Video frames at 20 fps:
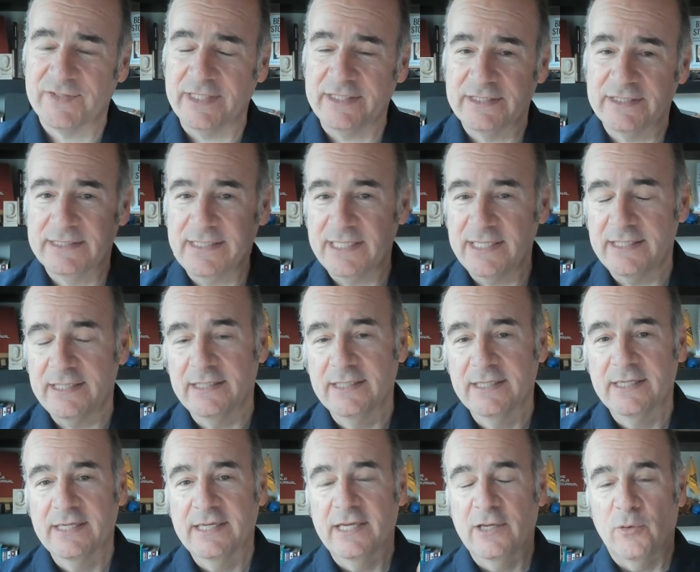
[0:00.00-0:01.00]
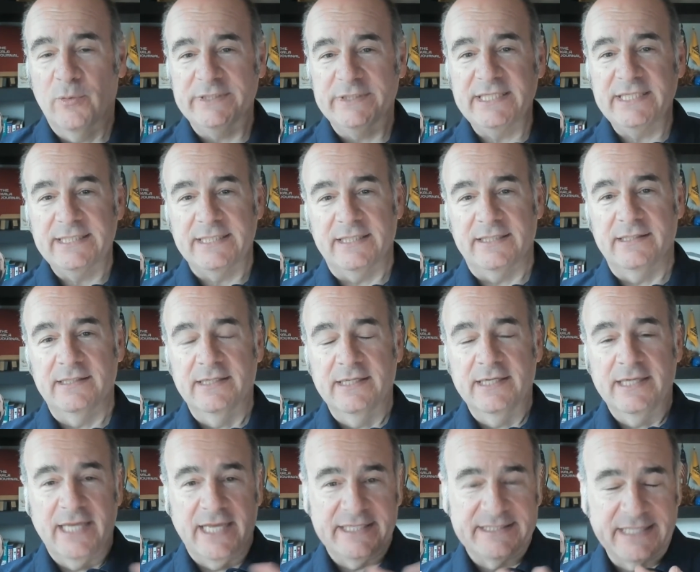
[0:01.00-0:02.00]
They did what they did
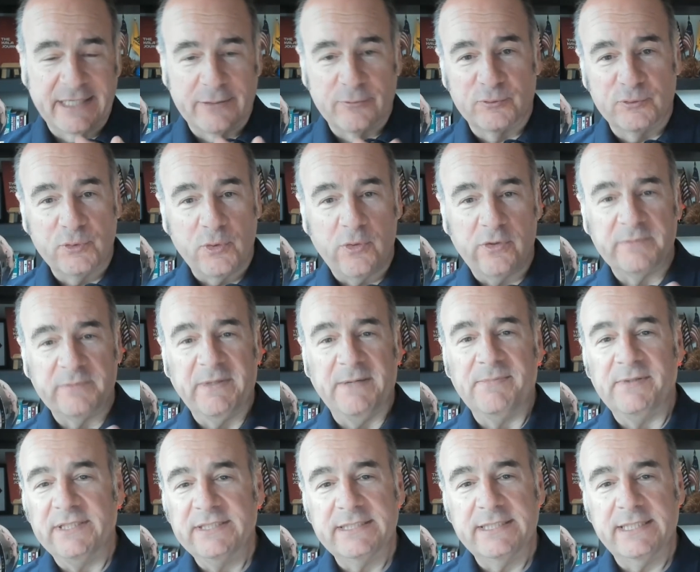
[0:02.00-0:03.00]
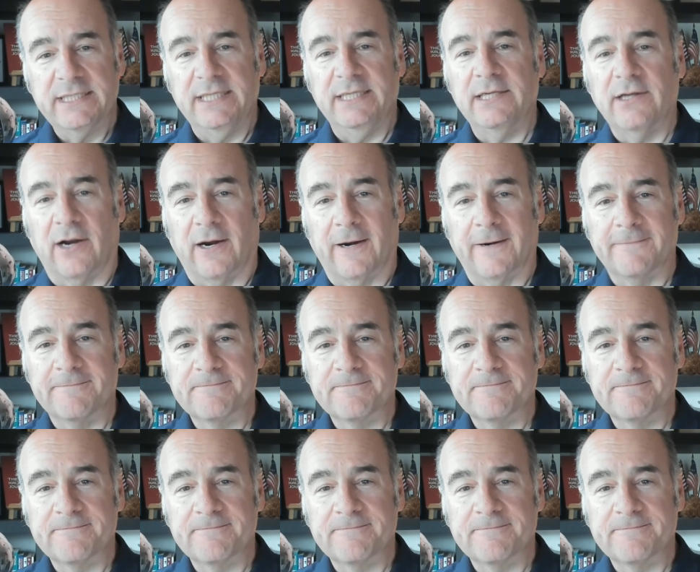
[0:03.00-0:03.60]
is they rolled people into the ER